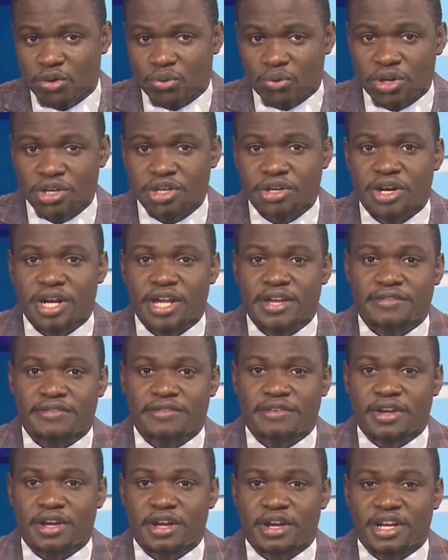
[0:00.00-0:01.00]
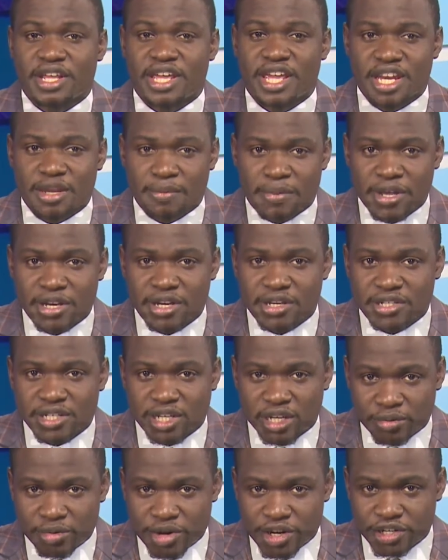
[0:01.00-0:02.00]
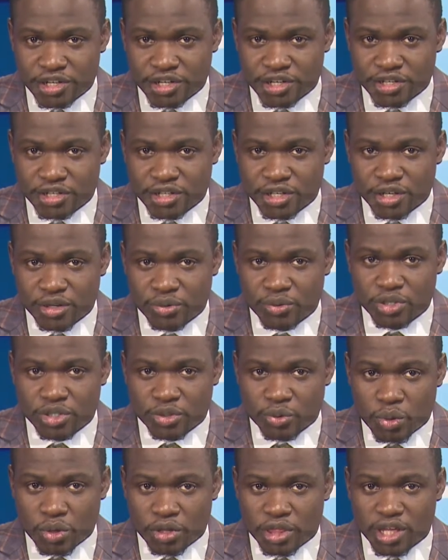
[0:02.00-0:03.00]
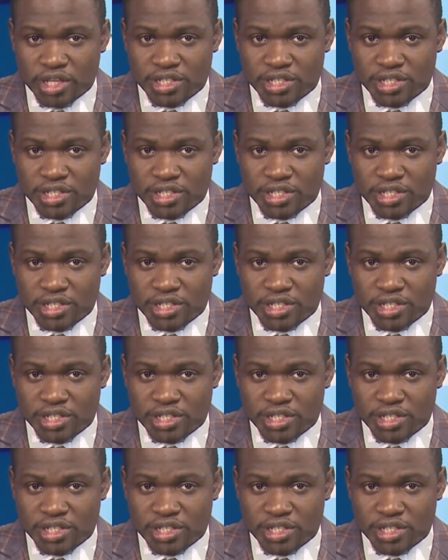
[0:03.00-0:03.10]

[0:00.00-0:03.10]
wonder if the independence celebrations was worth